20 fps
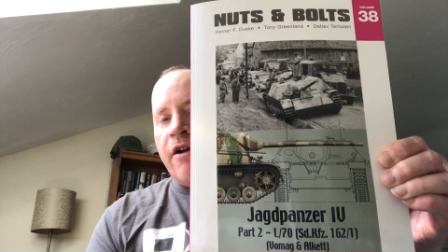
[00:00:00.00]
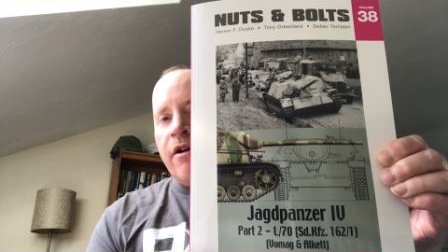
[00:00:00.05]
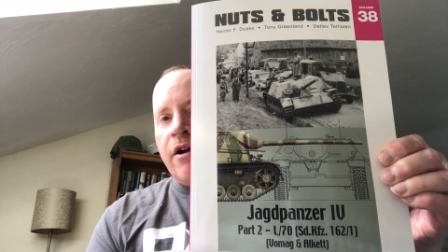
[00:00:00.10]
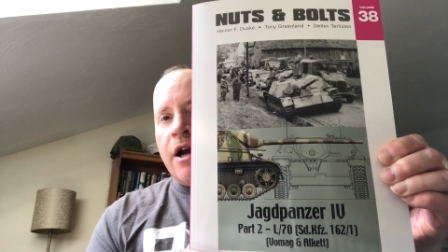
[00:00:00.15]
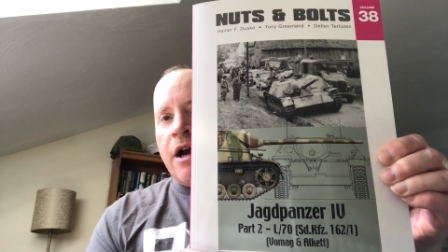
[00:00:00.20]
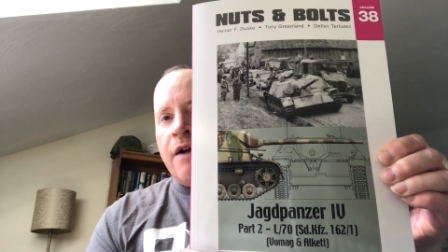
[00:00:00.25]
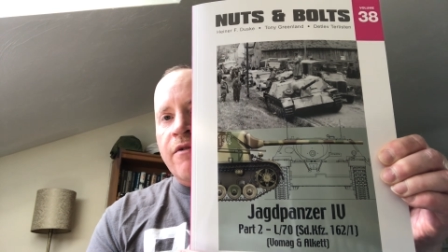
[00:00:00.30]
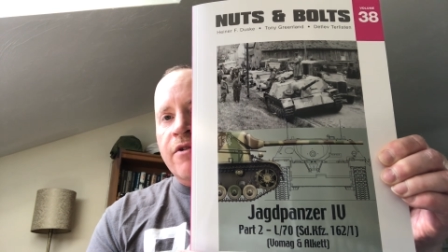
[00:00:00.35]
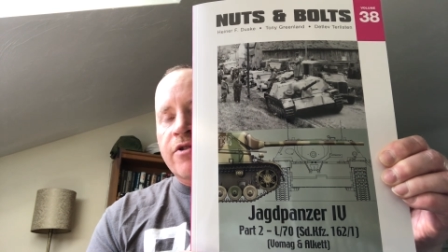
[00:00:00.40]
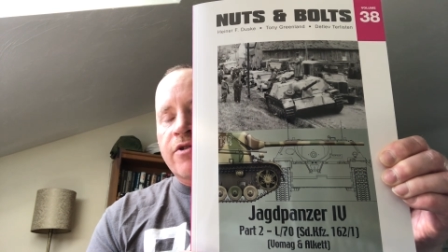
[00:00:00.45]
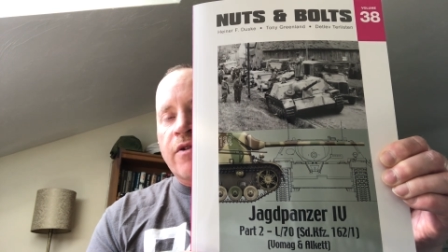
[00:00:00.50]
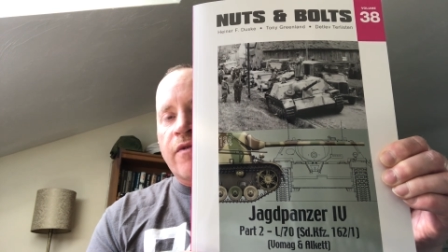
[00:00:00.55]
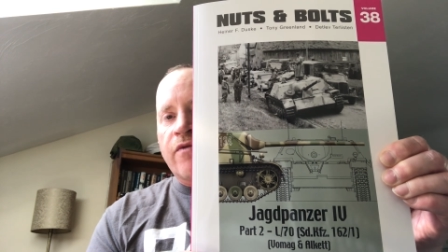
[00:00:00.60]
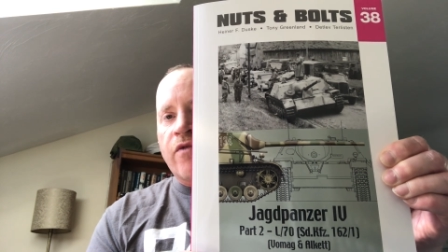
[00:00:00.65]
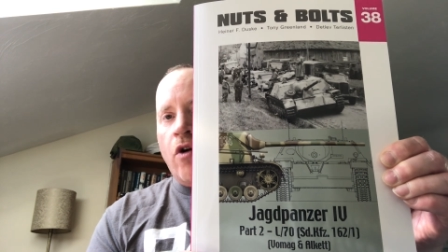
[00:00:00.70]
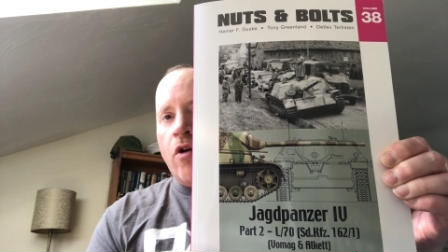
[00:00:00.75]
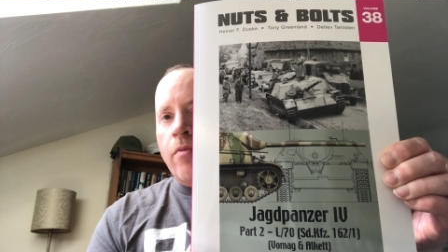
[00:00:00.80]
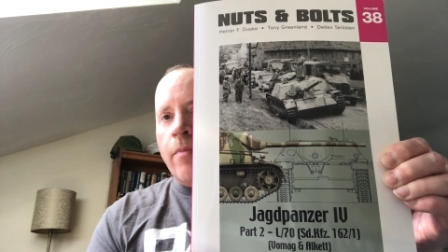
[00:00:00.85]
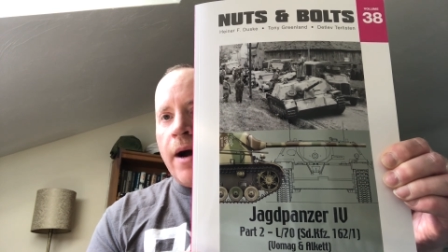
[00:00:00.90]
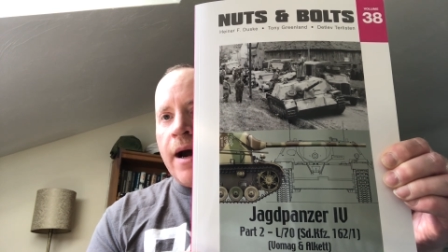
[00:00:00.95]
covers the
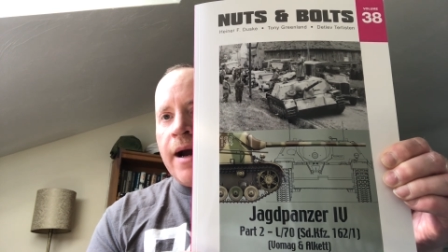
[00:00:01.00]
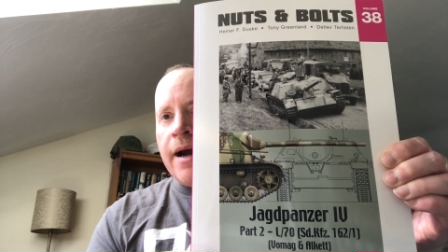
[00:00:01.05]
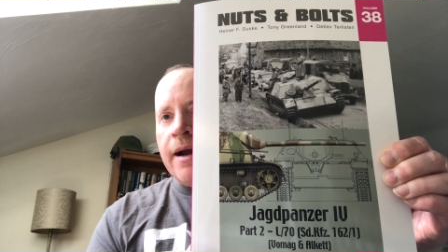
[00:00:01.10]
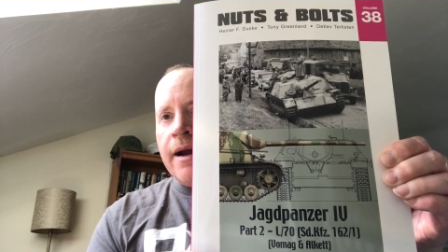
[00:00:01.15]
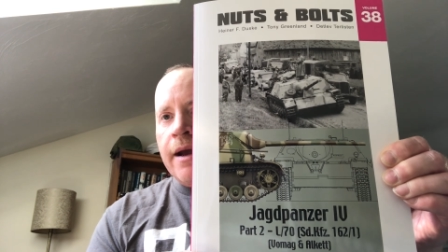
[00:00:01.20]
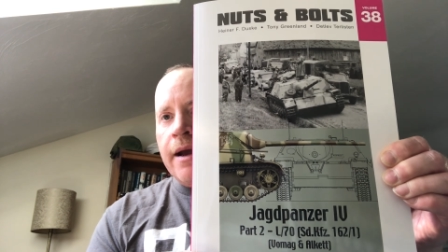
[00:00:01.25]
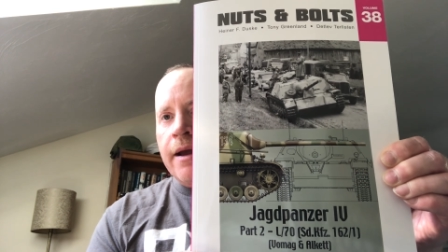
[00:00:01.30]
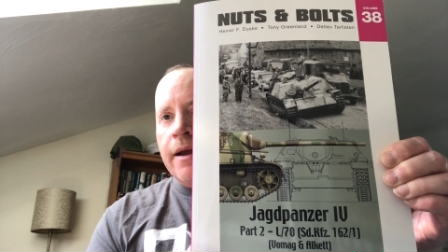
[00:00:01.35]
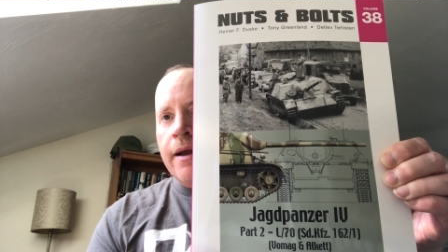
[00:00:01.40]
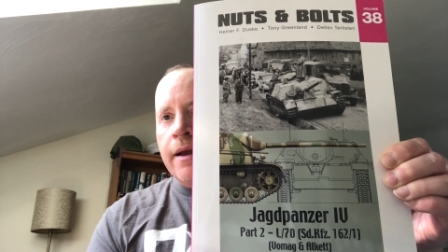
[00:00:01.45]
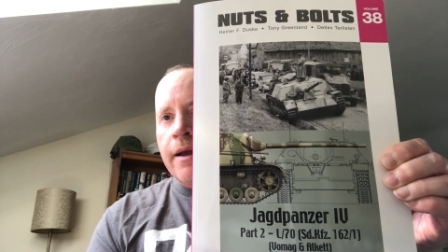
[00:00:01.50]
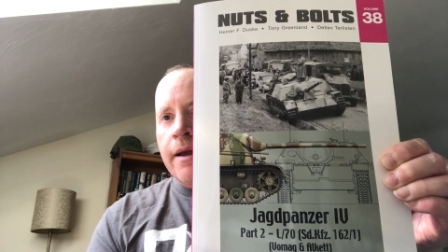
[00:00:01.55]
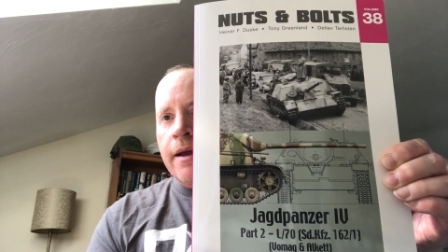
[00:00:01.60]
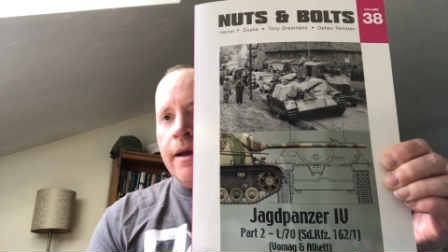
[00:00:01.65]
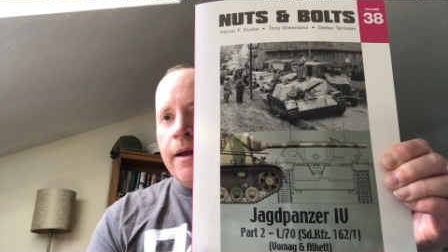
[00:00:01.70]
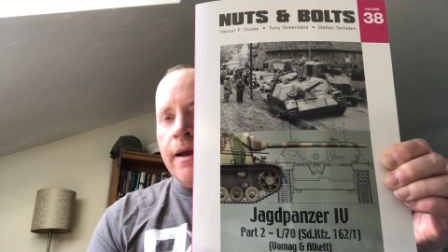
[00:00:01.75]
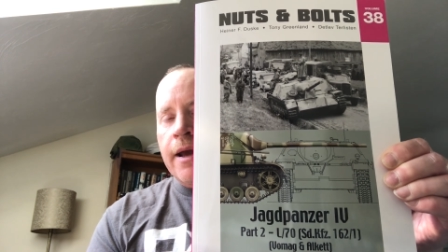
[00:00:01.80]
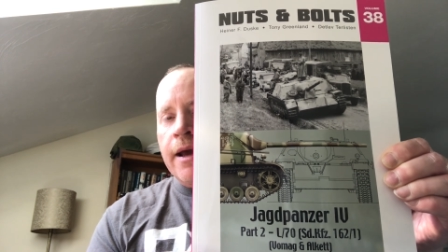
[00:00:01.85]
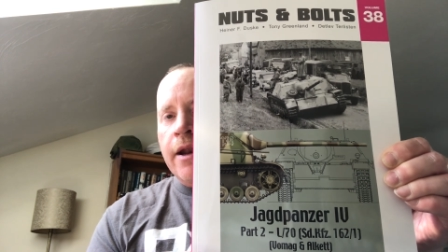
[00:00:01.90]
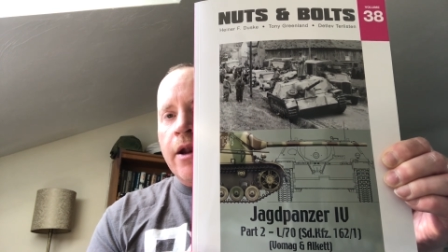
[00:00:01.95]
VOMAG,
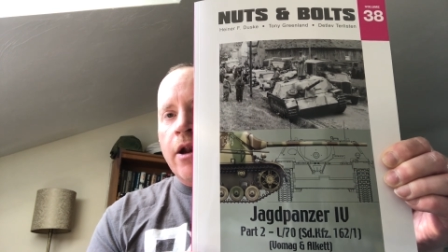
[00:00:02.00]
and